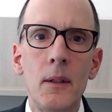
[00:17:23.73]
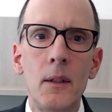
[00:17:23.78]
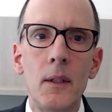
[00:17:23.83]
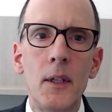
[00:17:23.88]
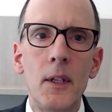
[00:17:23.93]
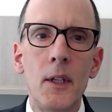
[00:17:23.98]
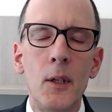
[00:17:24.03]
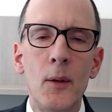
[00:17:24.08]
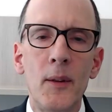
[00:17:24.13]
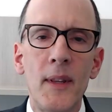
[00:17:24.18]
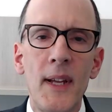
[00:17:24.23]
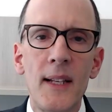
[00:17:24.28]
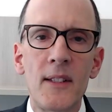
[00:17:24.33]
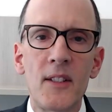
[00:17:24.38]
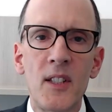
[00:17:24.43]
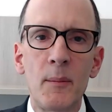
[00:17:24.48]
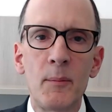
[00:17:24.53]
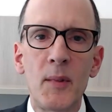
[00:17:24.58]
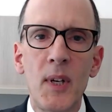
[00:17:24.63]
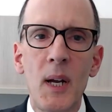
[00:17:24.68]

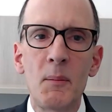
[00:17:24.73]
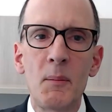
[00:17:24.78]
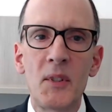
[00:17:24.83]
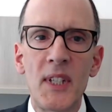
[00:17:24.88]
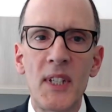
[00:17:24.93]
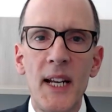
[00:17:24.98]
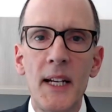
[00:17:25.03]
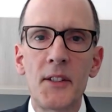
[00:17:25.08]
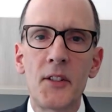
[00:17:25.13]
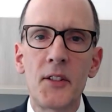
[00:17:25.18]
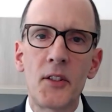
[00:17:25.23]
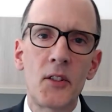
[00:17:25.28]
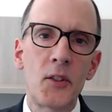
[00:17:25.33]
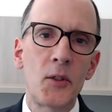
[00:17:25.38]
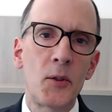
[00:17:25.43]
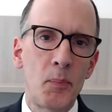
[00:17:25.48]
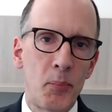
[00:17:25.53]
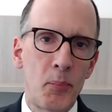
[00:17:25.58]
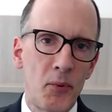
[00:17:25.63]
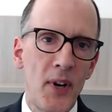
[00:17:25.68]
that sometimes gets
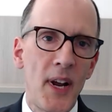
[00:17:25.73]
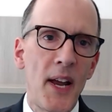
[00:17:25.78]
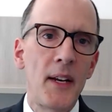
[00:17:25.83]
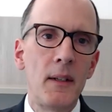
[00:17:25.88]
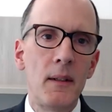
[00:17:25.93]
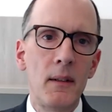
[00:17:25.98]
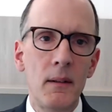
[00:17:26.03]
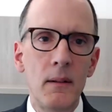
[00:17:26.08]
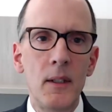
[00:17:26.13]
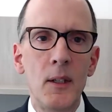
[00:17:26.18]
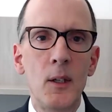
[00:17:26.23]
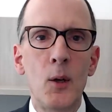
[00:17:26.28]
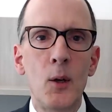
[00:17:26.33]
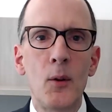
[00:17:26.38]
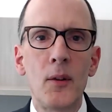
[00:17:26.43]
spread,